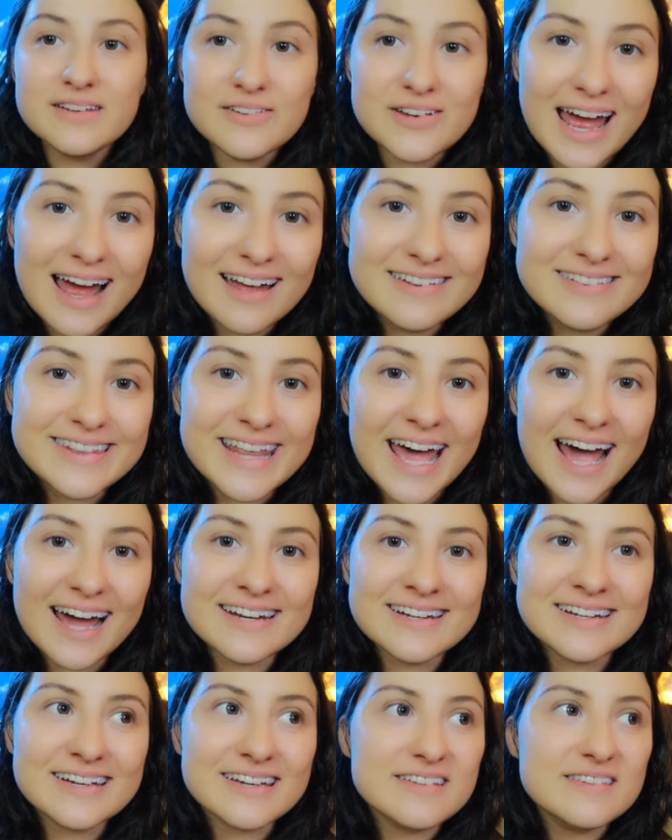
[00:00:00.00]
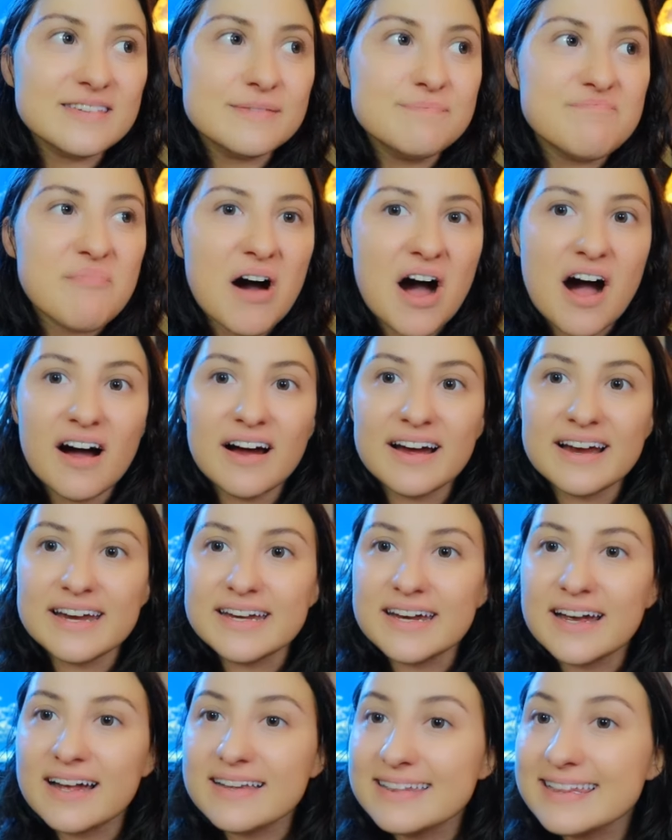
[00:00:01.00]
So yeah, that is
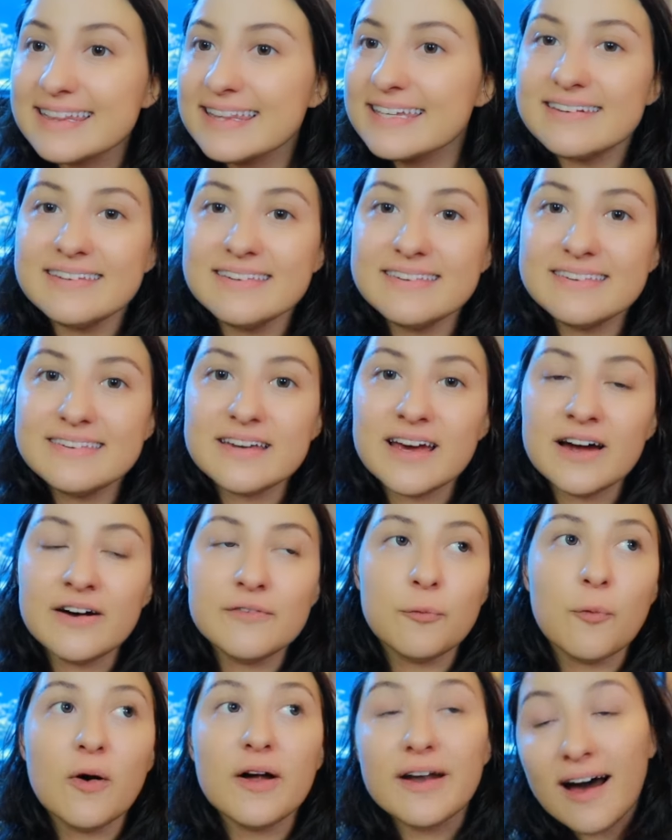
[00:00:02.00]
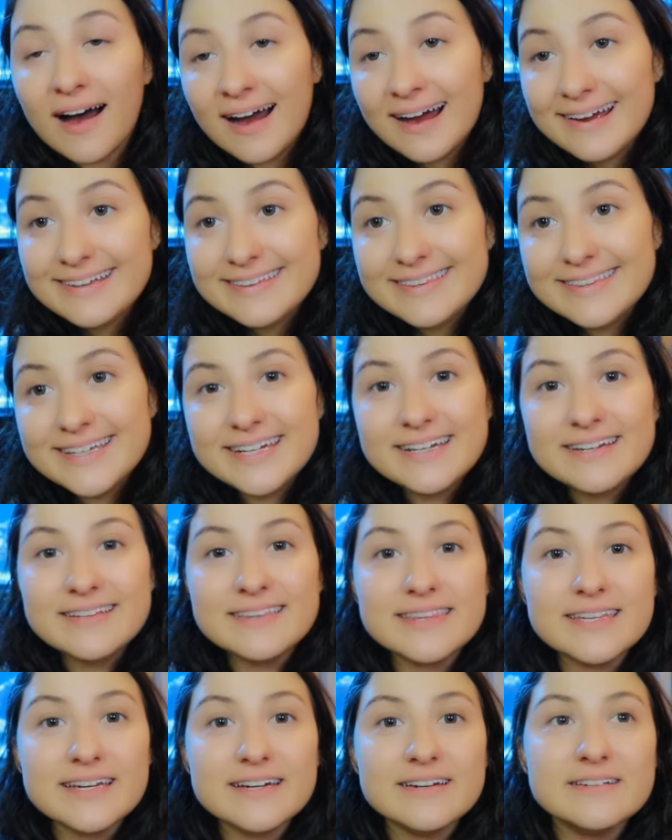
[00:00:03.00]
my list of what I
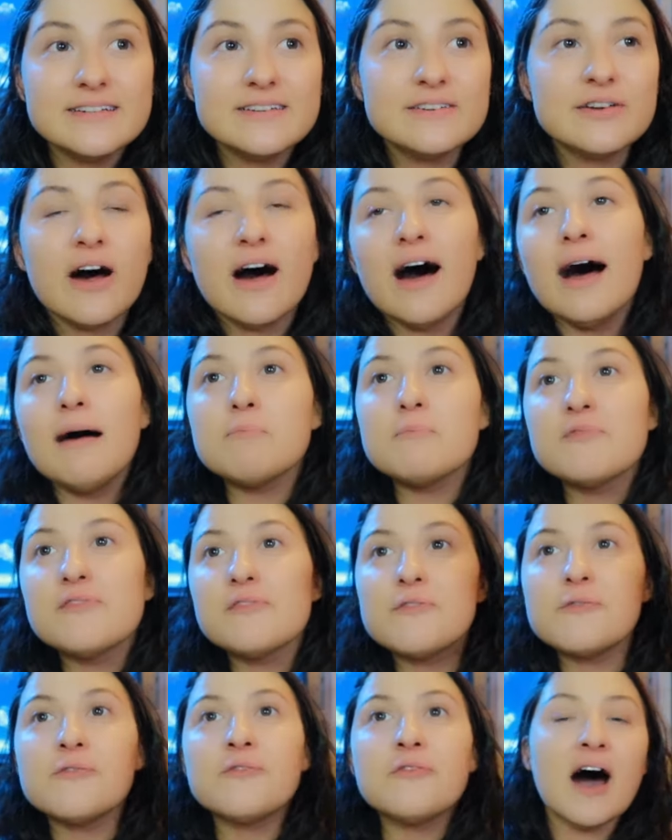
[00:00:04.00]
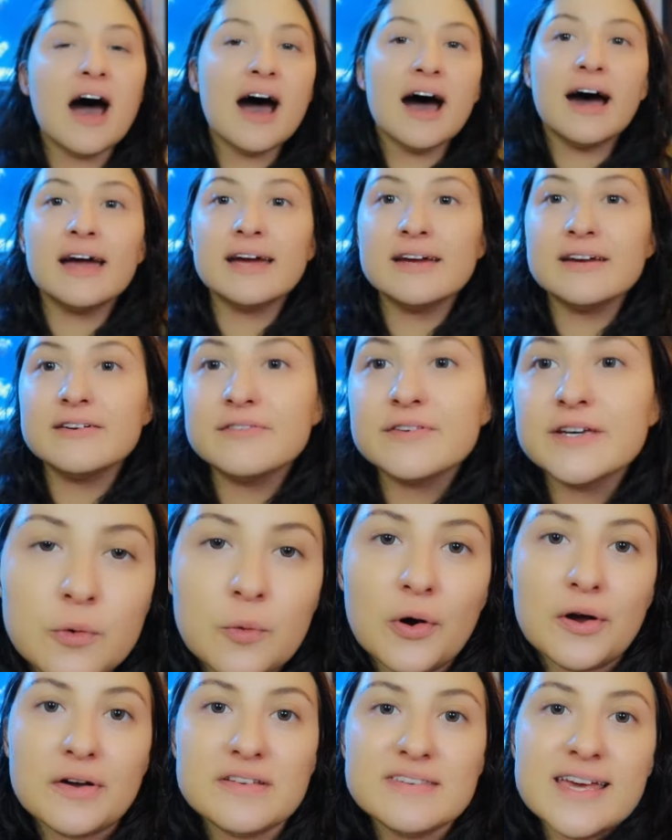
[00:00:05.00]
think the top 5
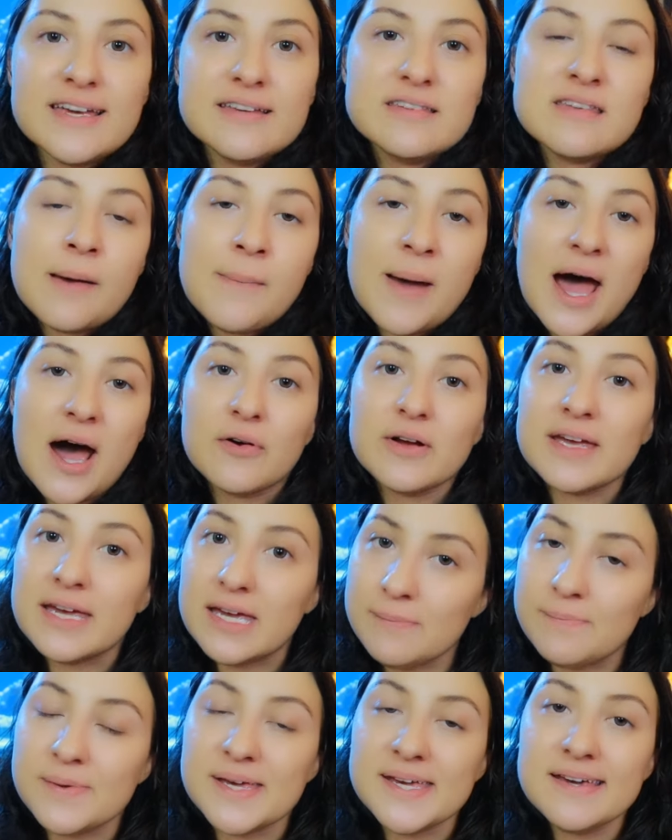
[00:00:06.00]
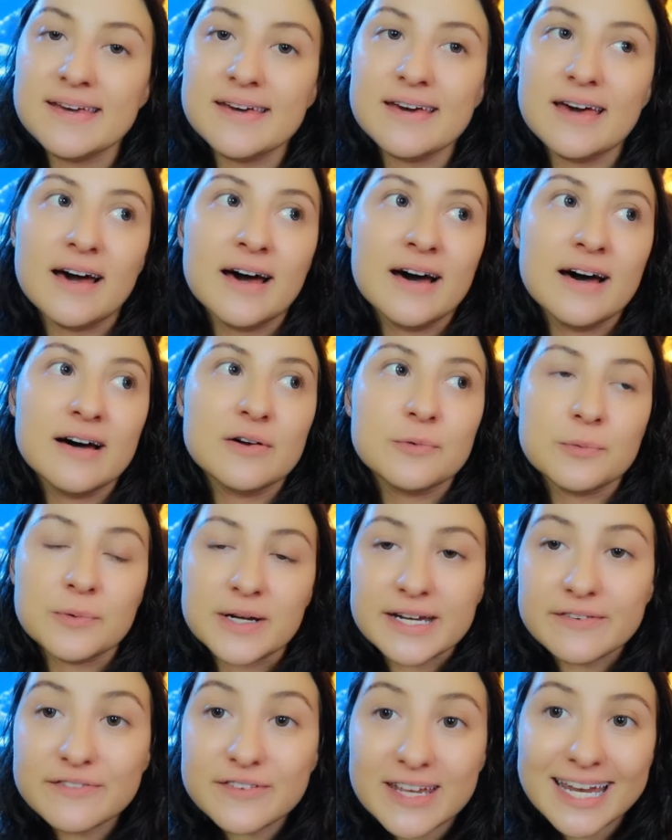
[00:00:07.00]
worst things about keeping a
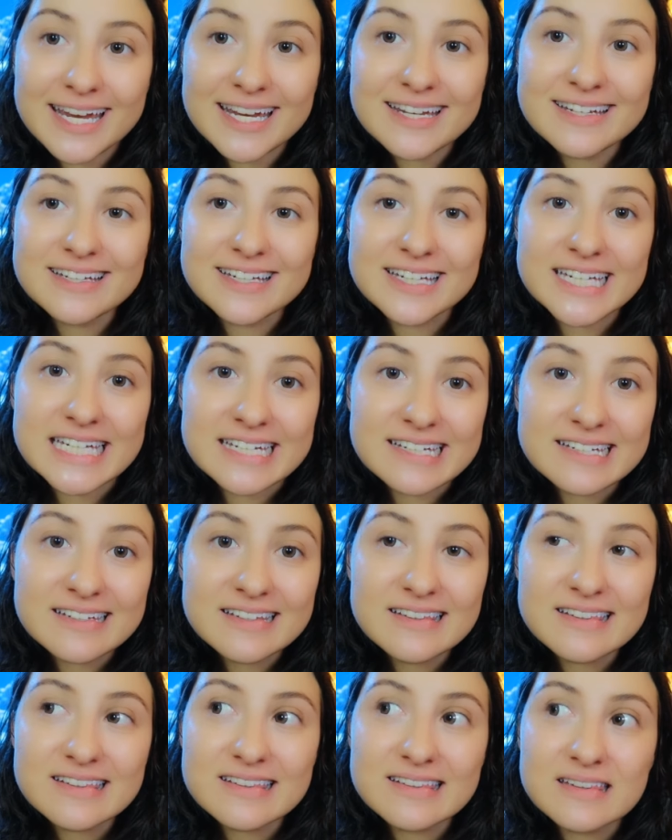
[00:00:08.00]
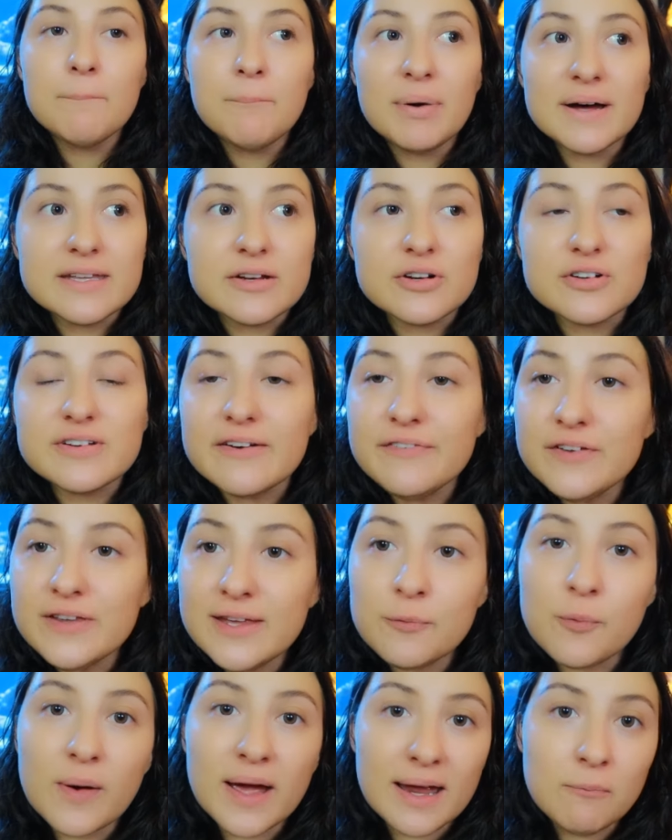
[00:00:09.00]
reef tank is. But there are
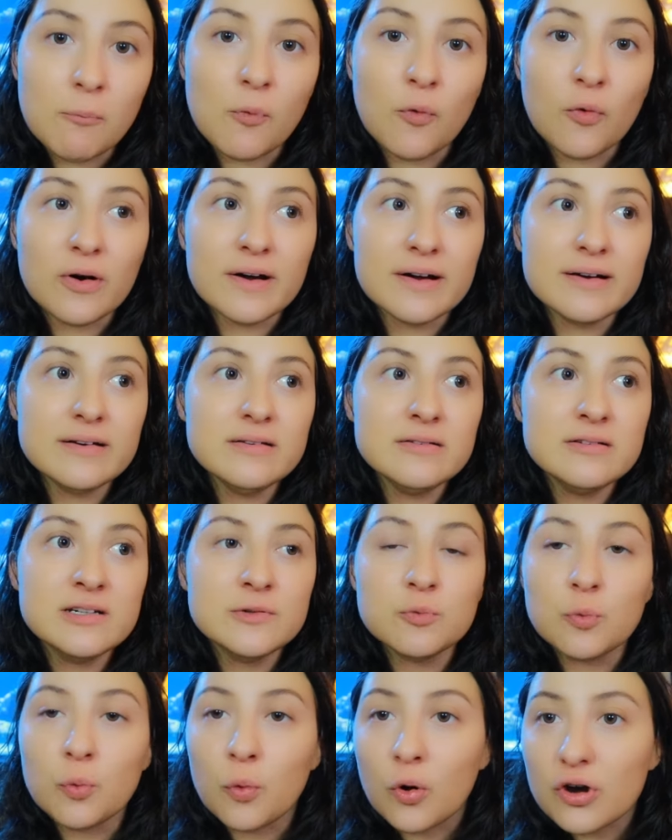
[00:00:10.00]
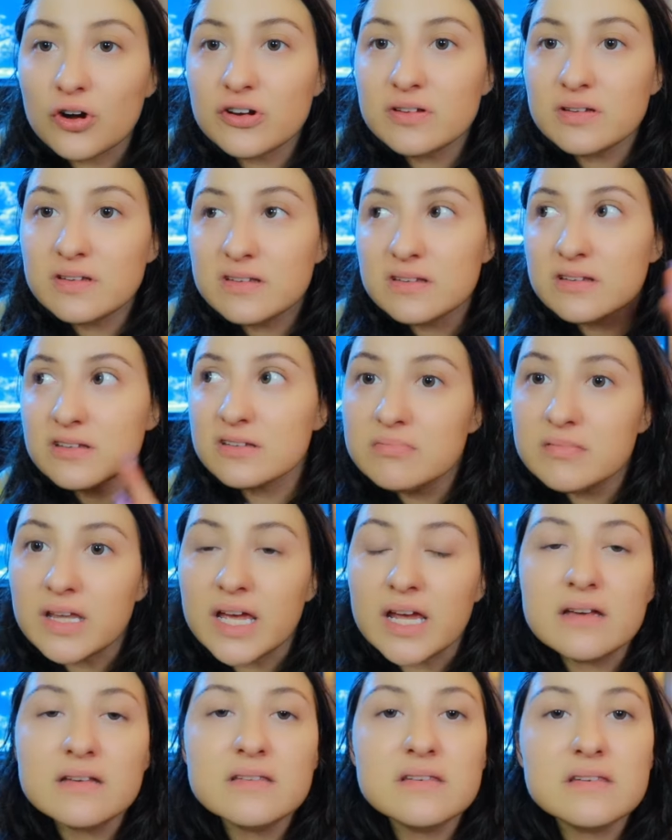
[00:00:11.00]
definitely way more worse
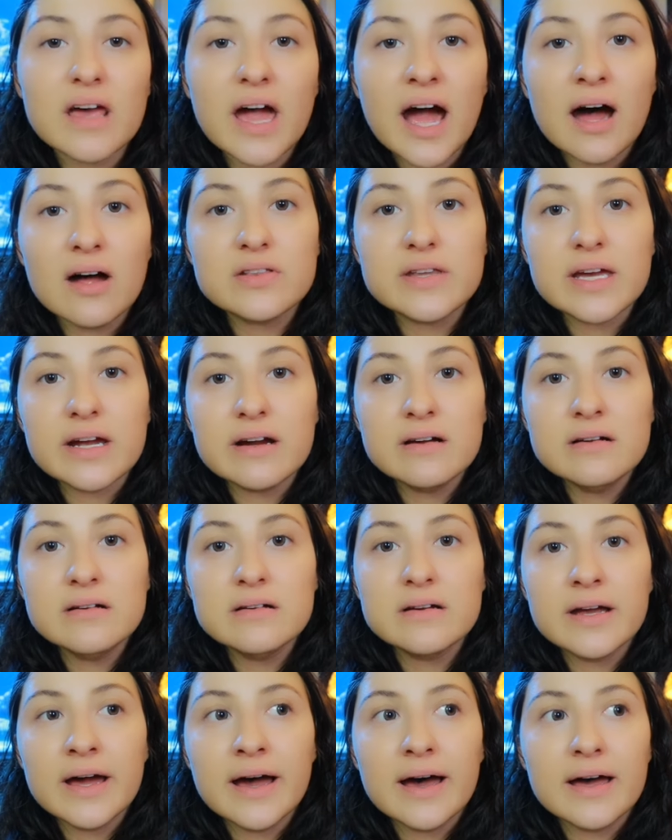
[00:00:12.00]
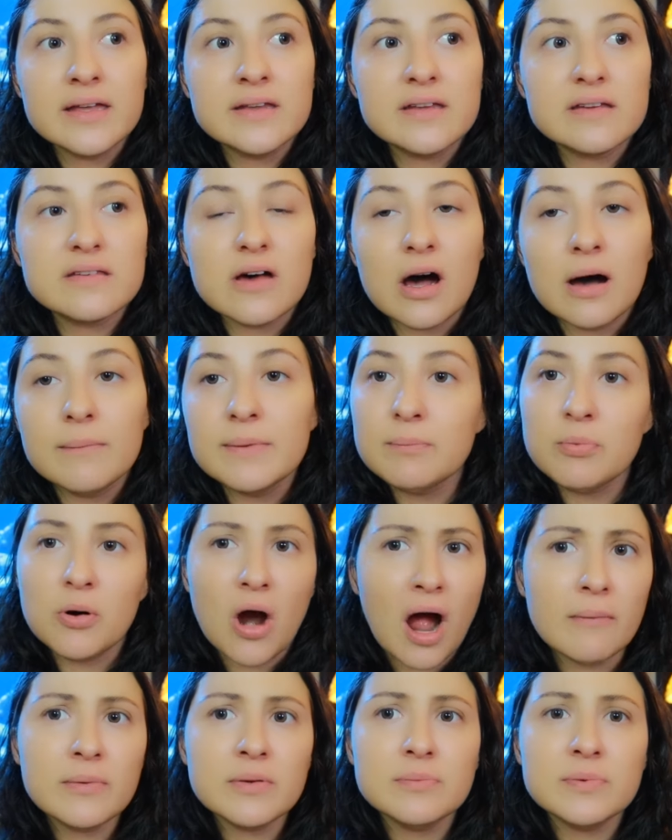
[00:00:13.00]
things out there in this hobby
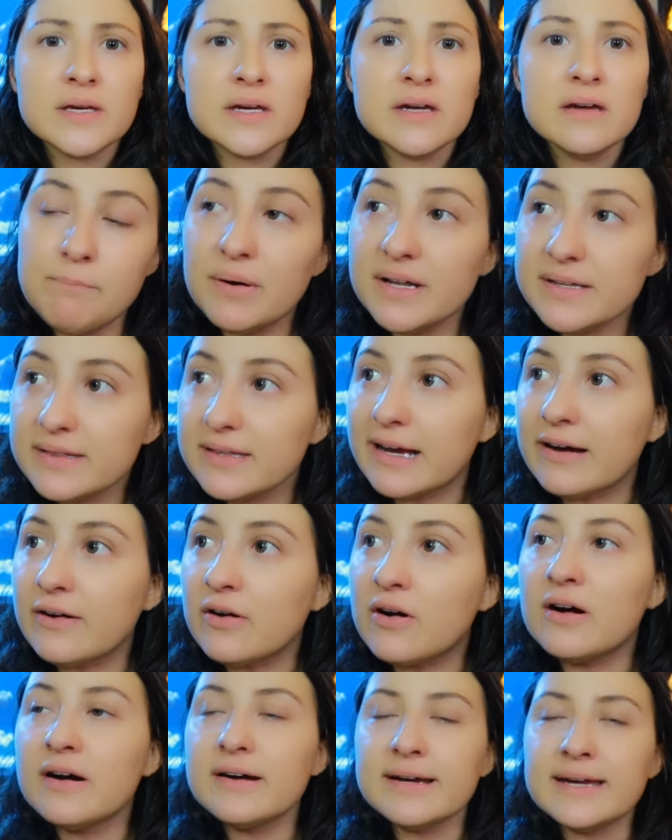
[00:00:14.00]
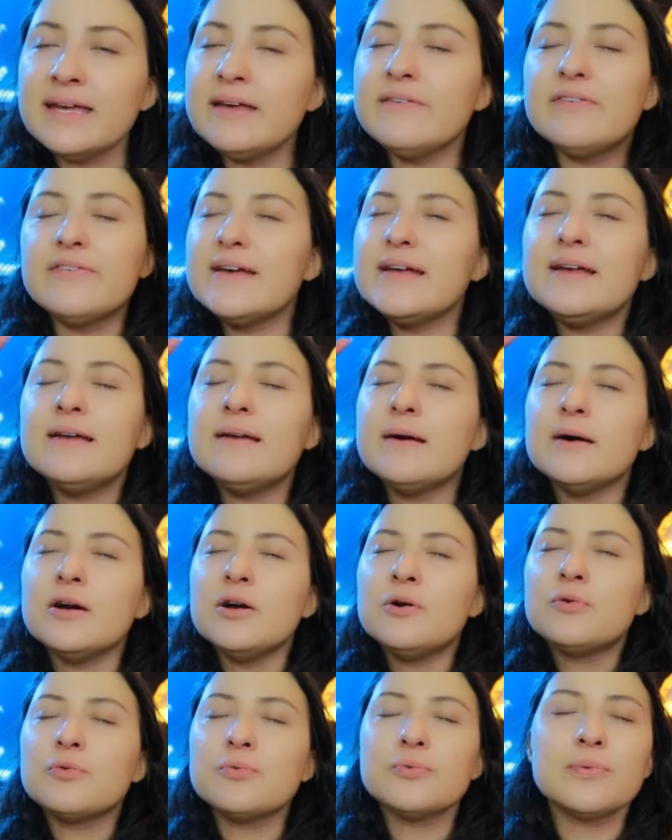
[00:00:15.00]
probably, but there are even
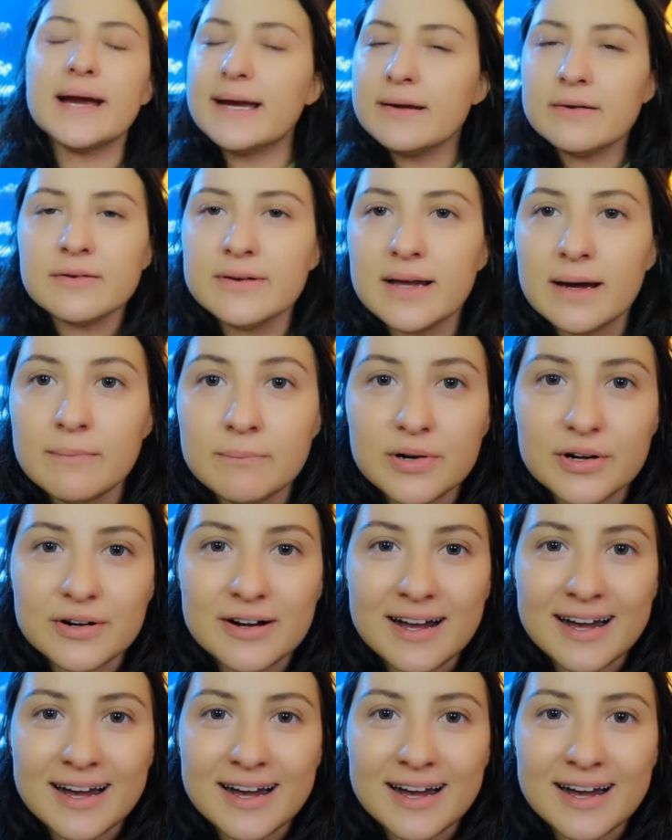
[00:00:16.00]
greater number